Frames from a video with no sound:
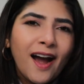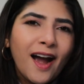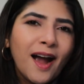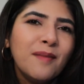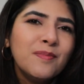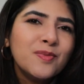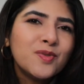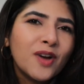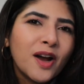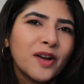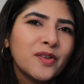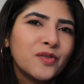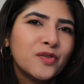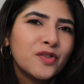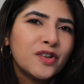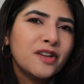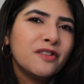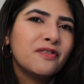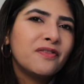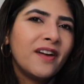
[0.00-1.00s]
I'm trying to
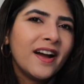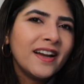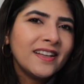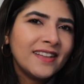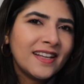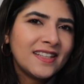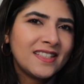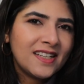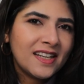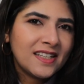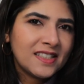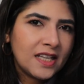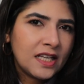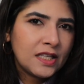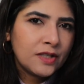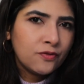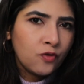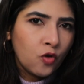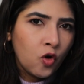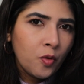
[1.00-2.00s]
redefine that
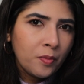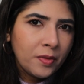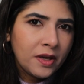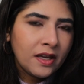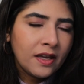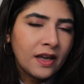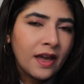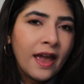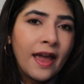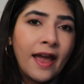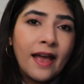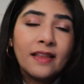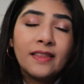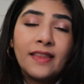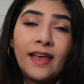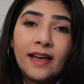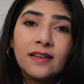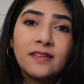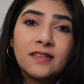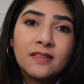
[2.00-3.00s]
success for me,
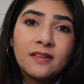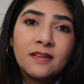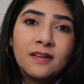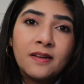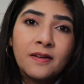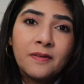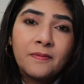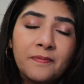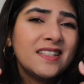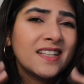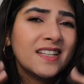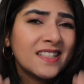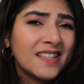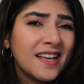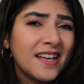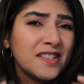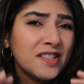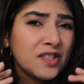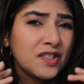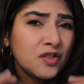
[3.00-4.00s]
that
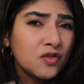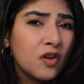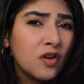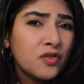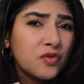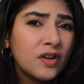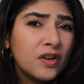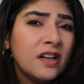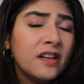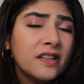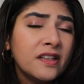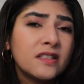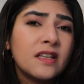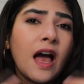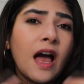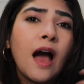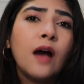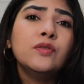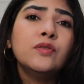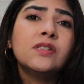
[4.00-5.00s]
success is not really these
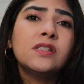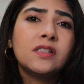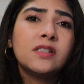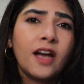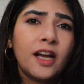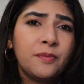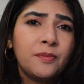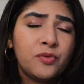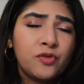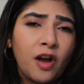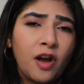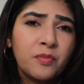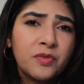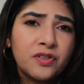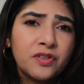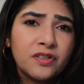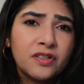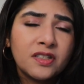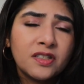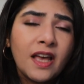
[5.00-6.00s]
outside
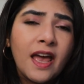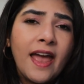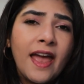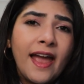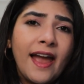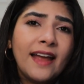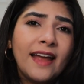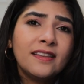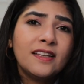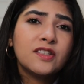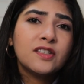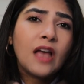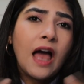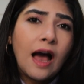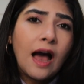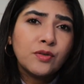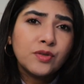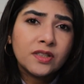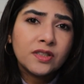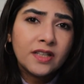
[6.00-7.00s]
parameters and these
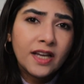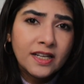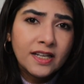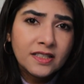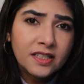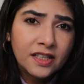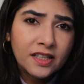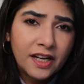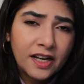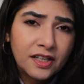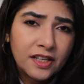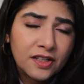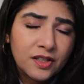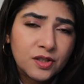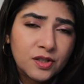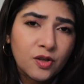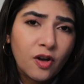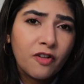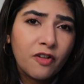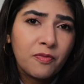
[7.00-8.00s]
outside
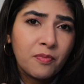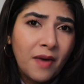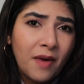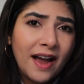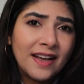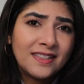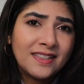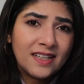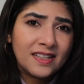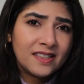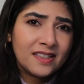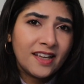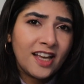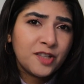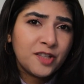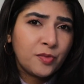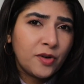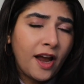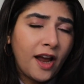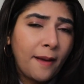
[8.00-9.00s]
indicators of my
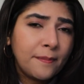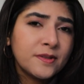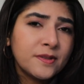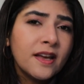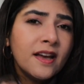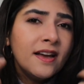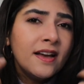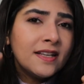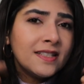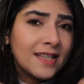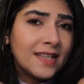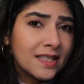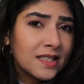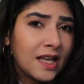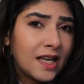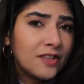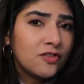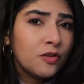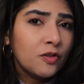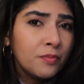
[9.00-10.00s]
success. Perhaps
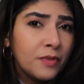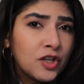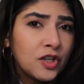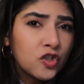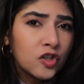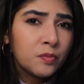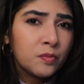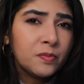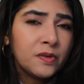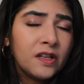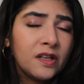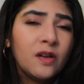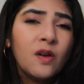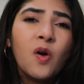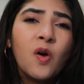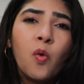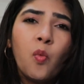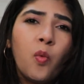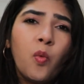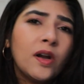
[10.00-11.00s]
success for me should be
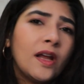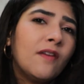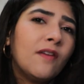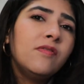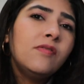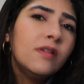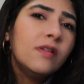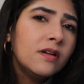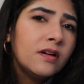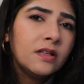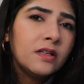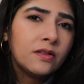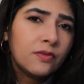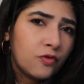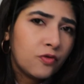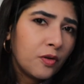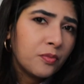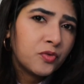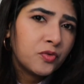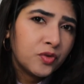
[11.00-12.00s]
what I've learned
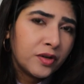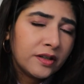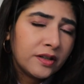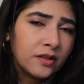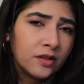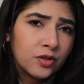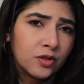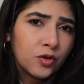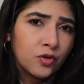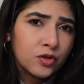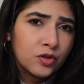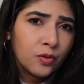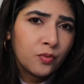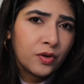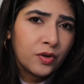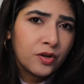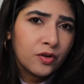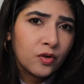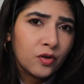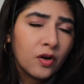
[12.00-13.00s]
from creating this YouTube
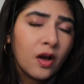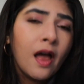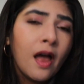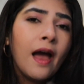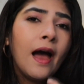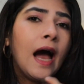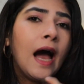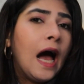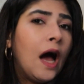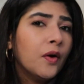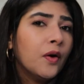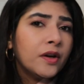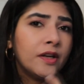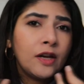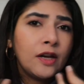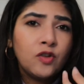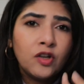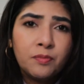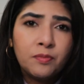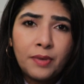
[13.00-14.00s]
video. How can
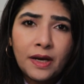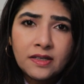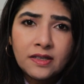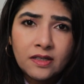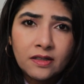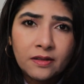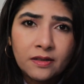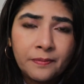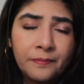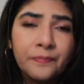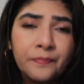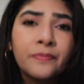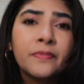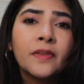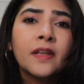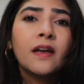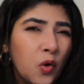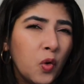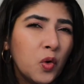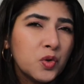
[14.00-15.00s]
I do it better?
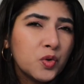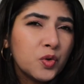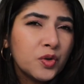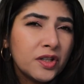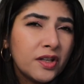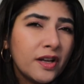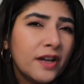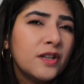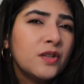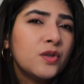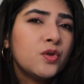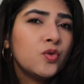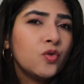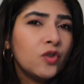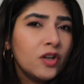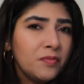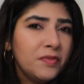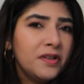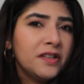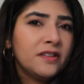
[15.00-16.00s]
Also, did I
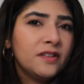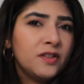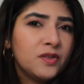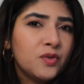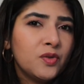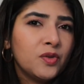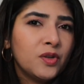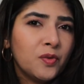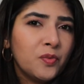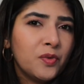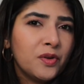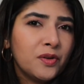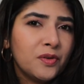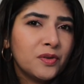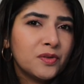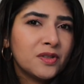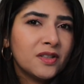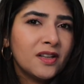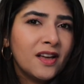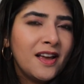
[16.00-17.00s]
enjoy making these YouTube
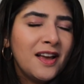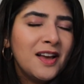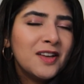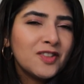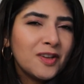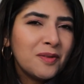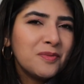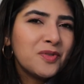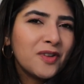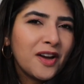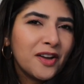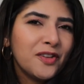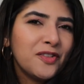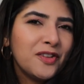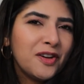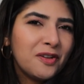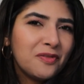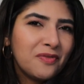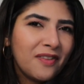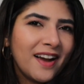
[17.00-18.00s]
videos? So I'm trying to
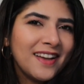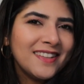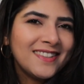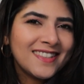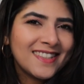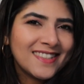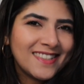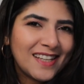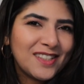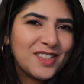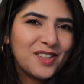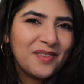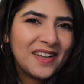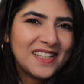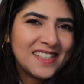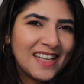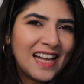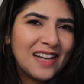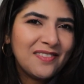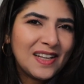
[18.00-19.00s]
redefine success for
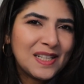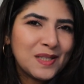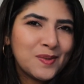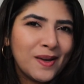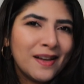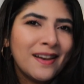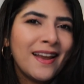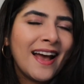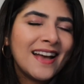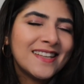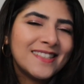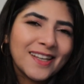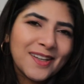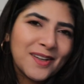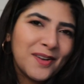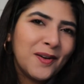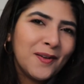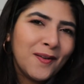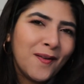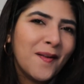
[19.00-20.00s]
myself as well as I
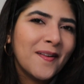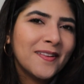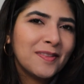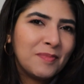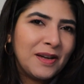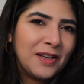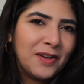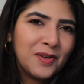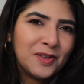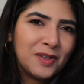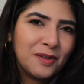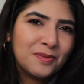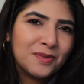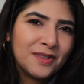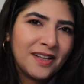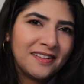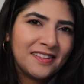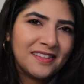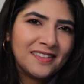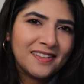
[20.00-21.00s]
go along in my YouTube
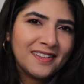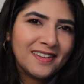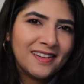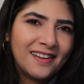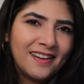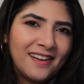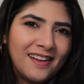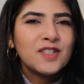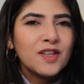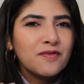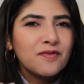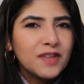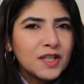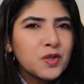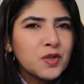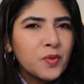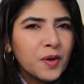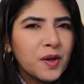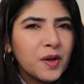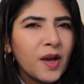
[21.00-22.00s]
channel. So if
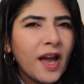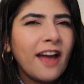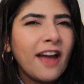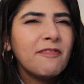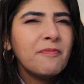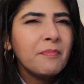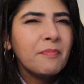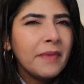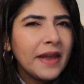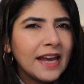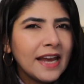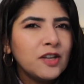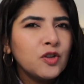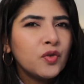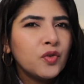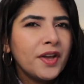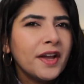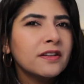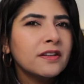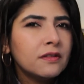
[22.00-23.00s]
this video have made
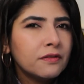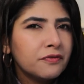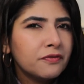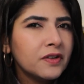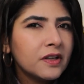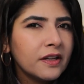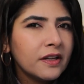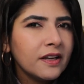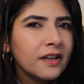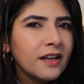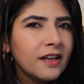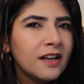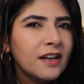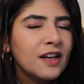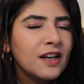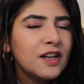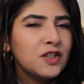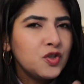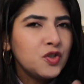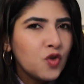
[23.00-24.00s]
you think differently,
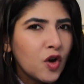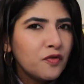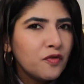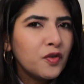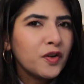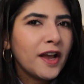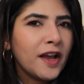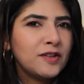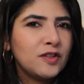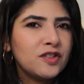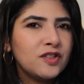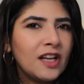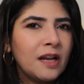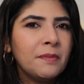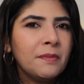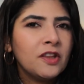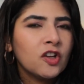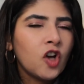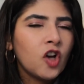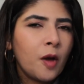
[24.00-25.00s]
don't forget to tell
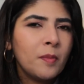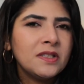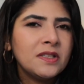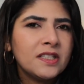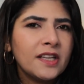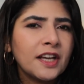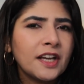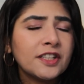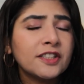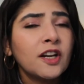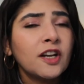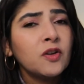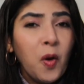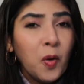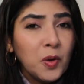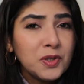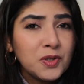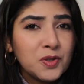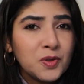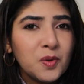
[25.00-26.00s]
me in the comment section, and
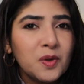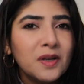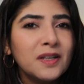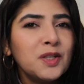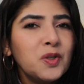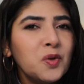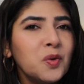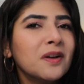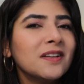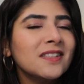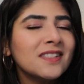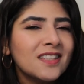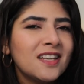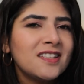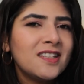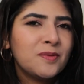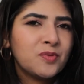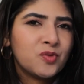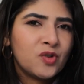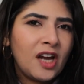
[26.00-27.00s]
also do
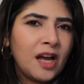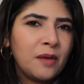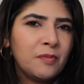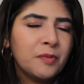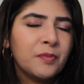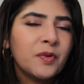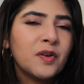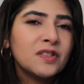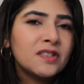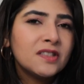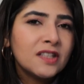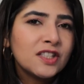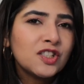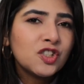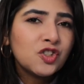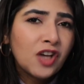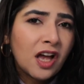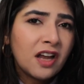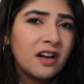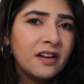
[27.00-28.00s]
consider subscribing, because
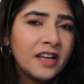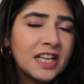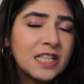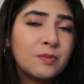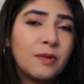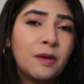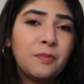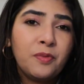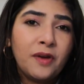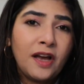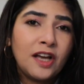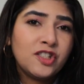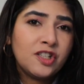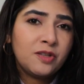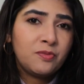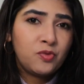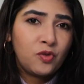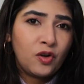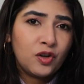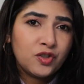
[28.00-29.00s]
this channel is my
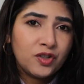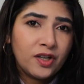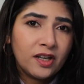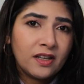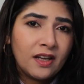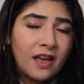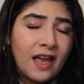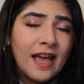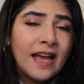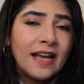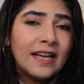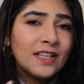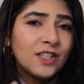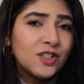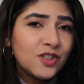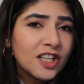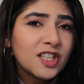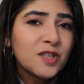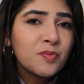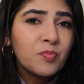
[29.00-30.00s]
passion project.
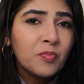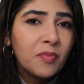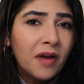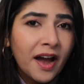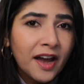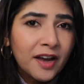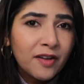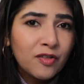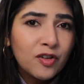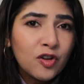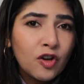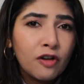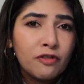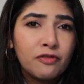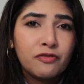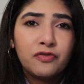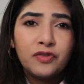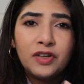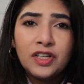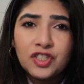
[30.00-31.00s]
It's just my way
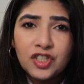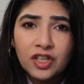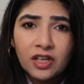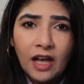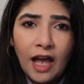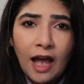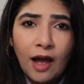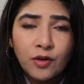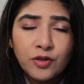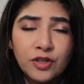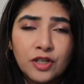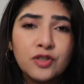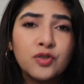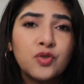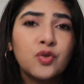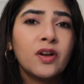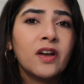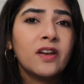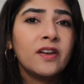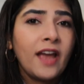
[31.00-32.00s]
of reaching out
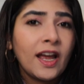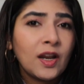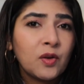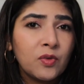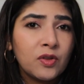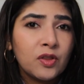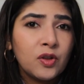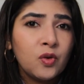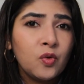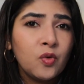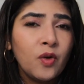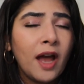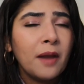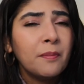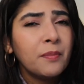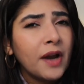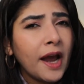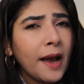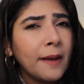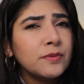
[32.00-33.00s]
to connect with you
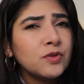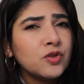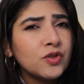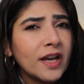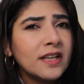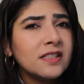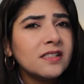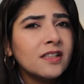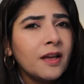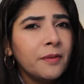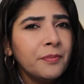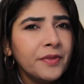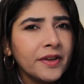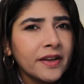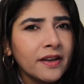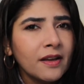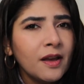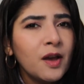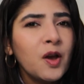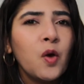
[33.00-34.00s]
and perhaps share
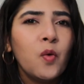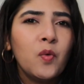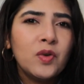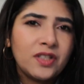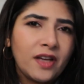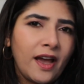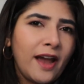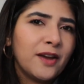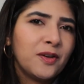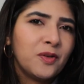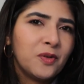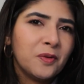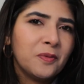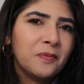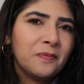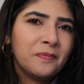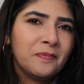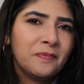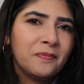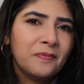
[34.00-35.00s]
something which I know.
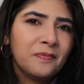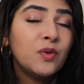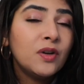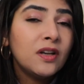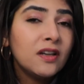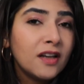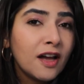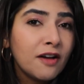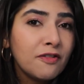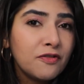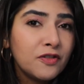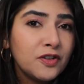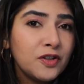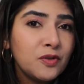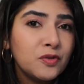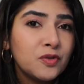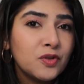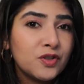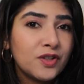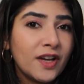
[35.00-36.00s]
I would love for
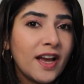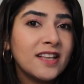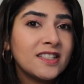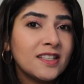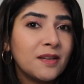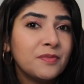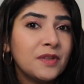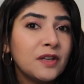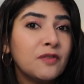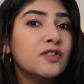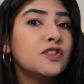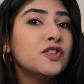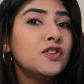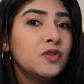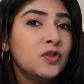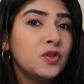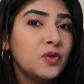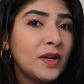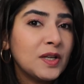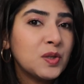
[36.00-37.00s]
you to share something which
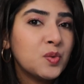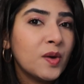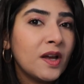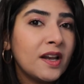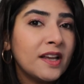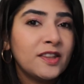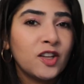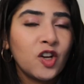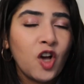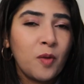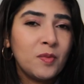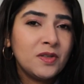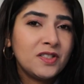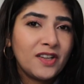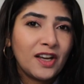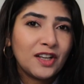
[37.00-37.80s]
you know as well in the comment